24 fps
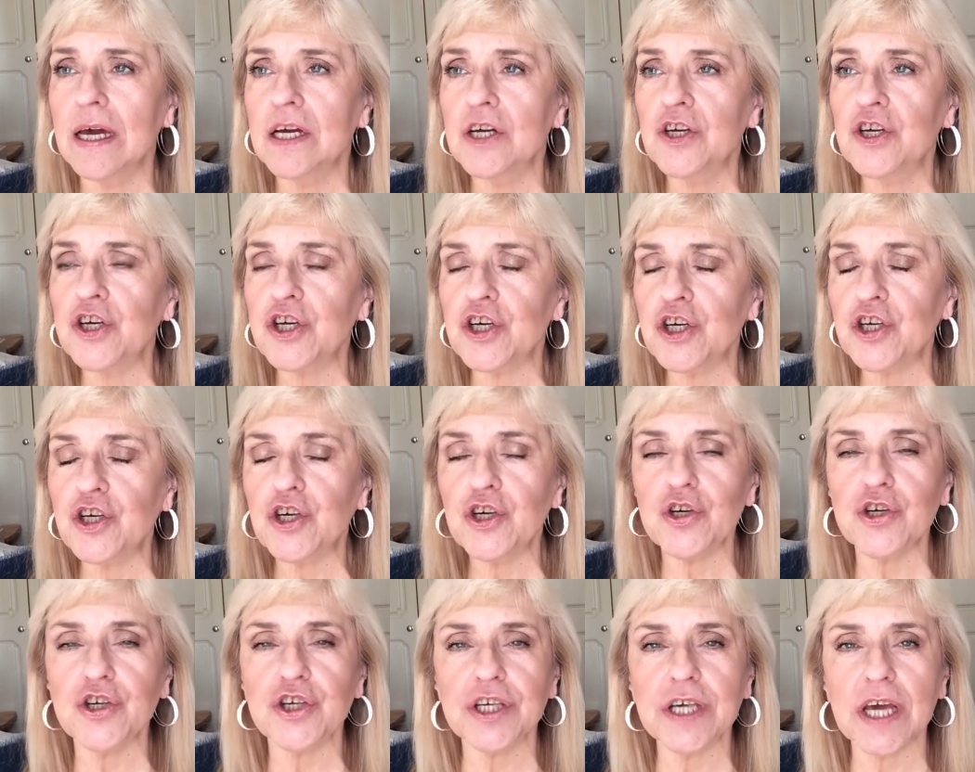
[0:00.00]
She
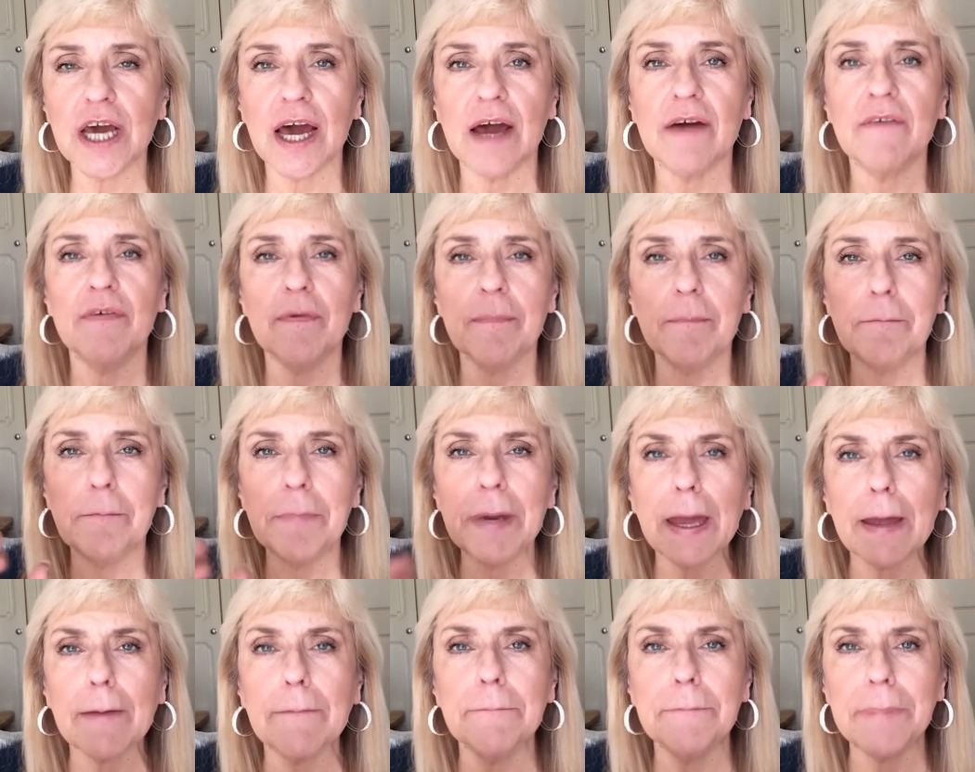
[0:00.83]
used to have a
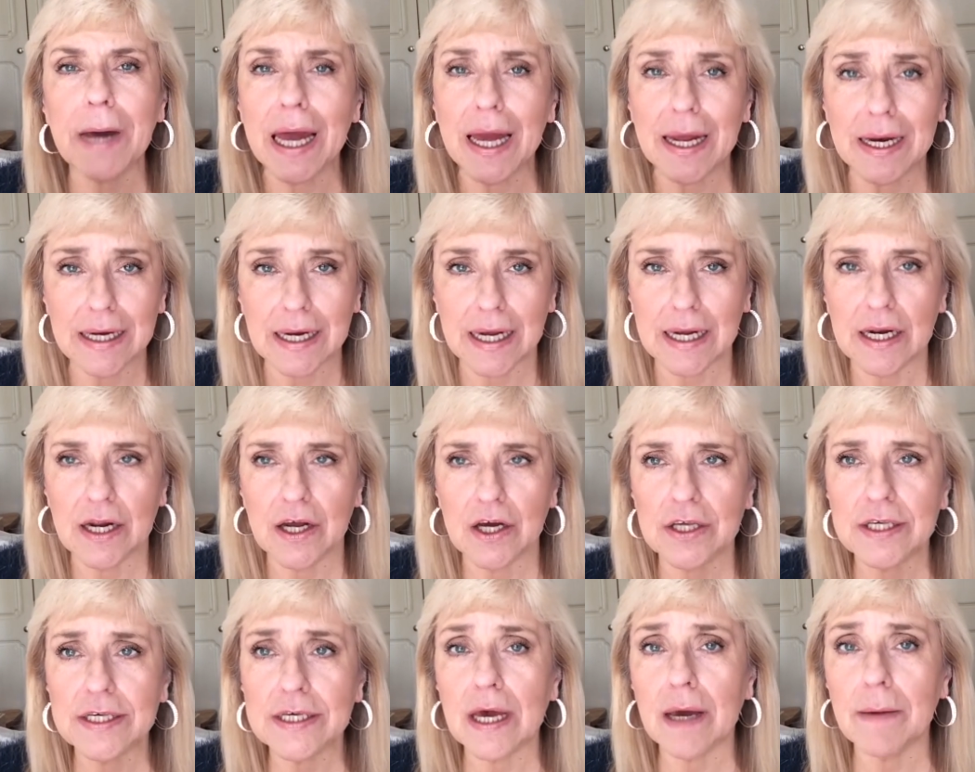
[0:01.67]
big button in
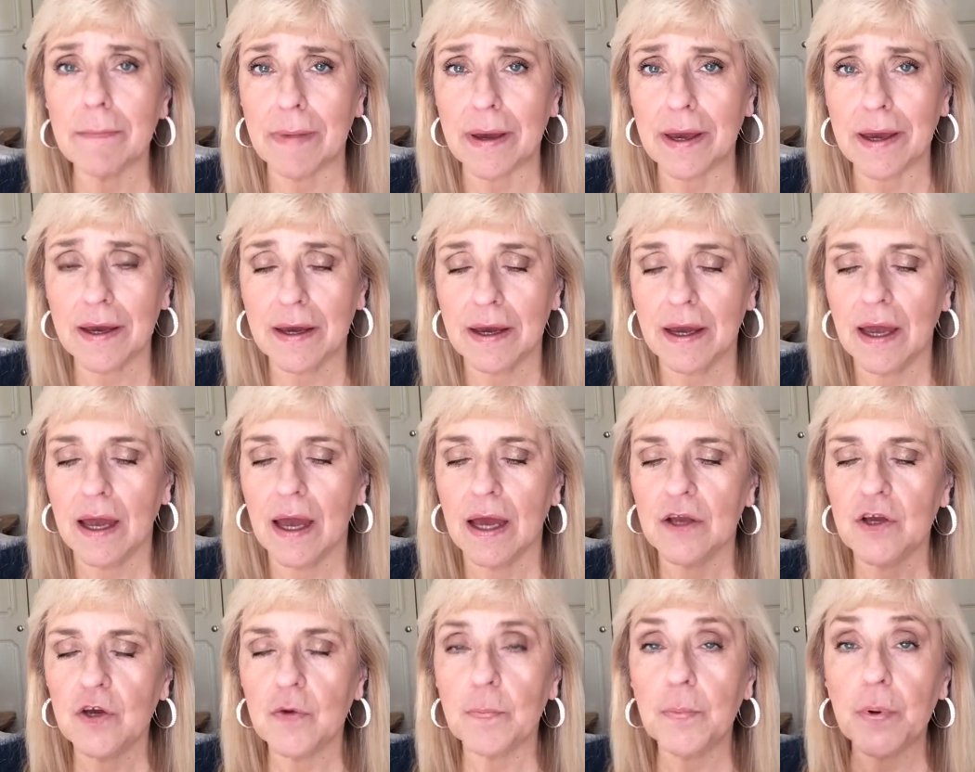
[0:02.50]
her tummy,
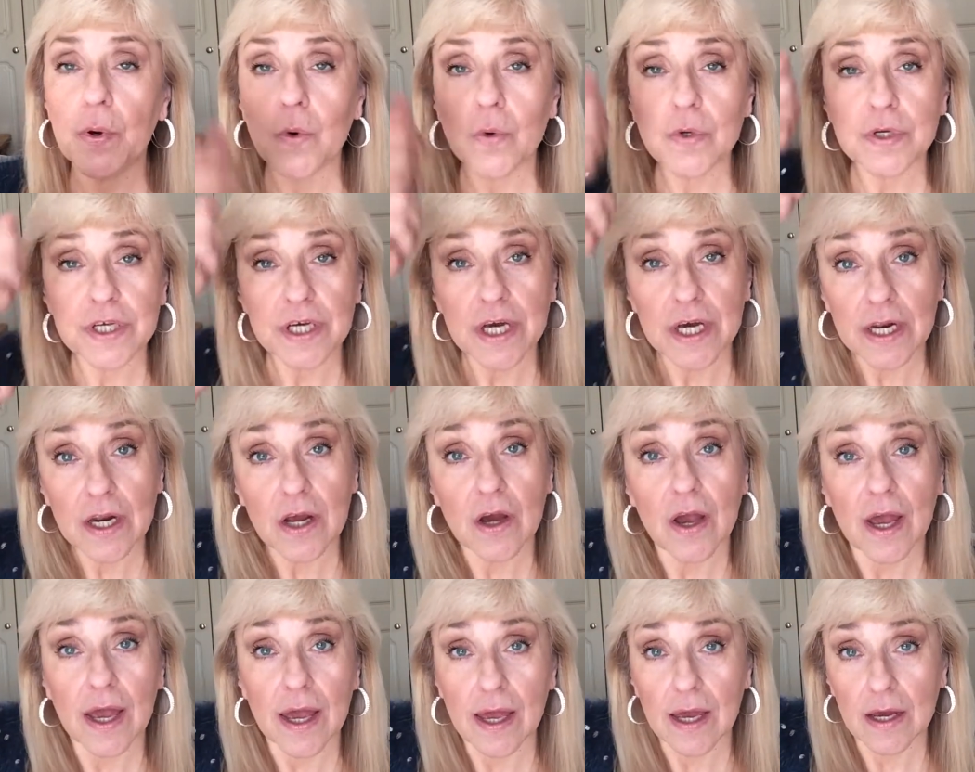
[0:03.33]
and you pulled it and
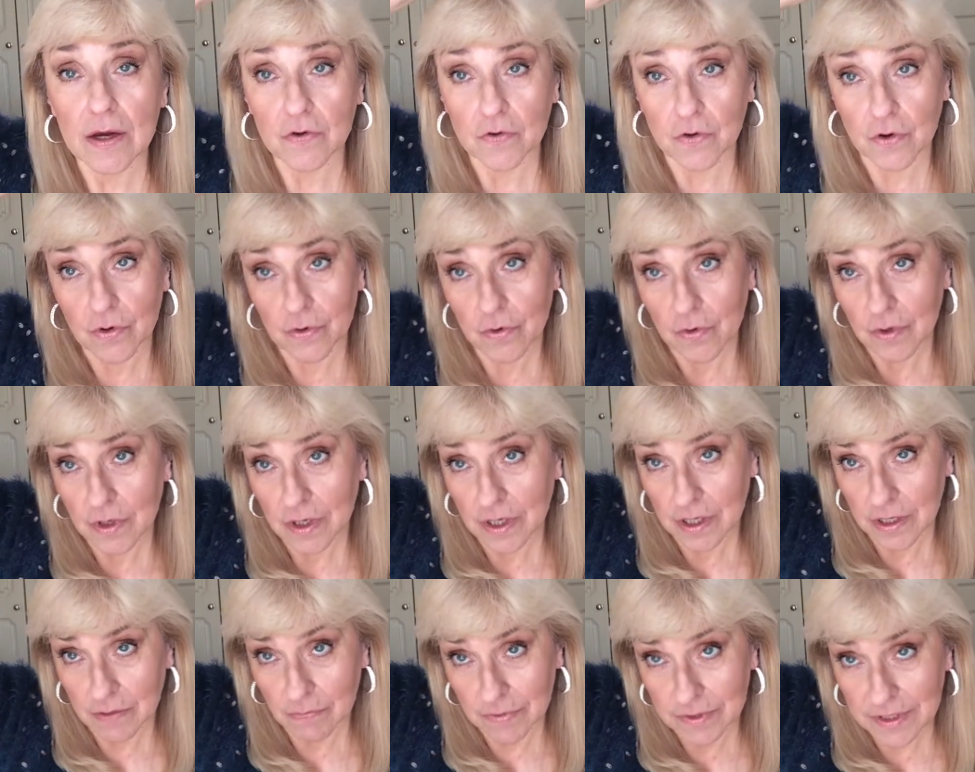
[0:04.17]
her hair grew.
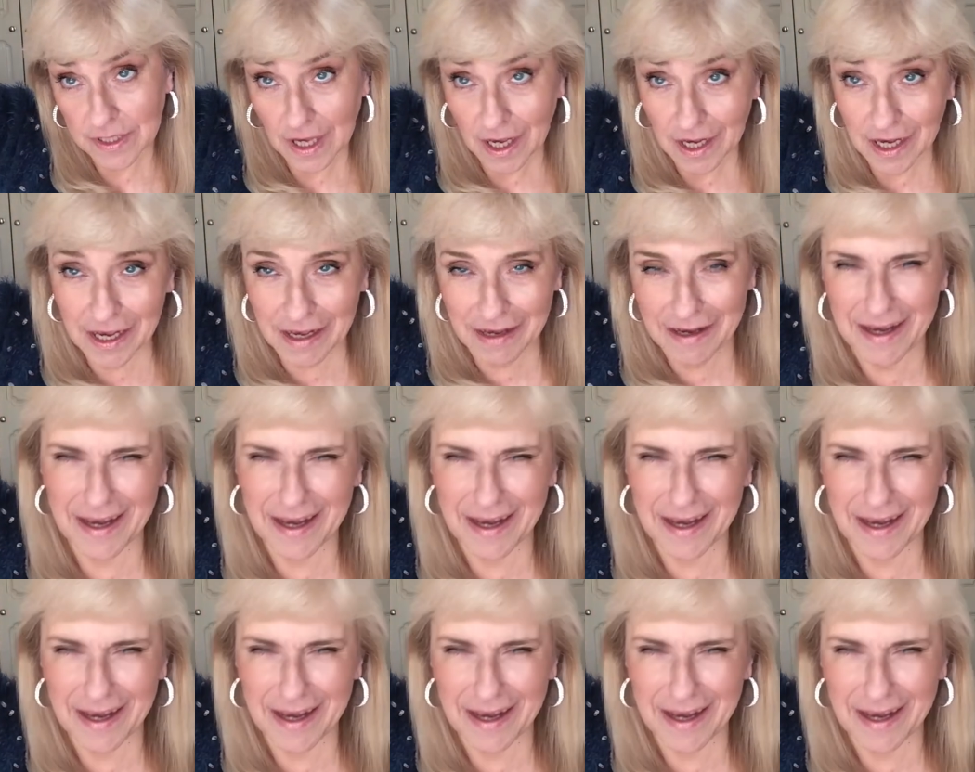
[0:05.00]
It was like,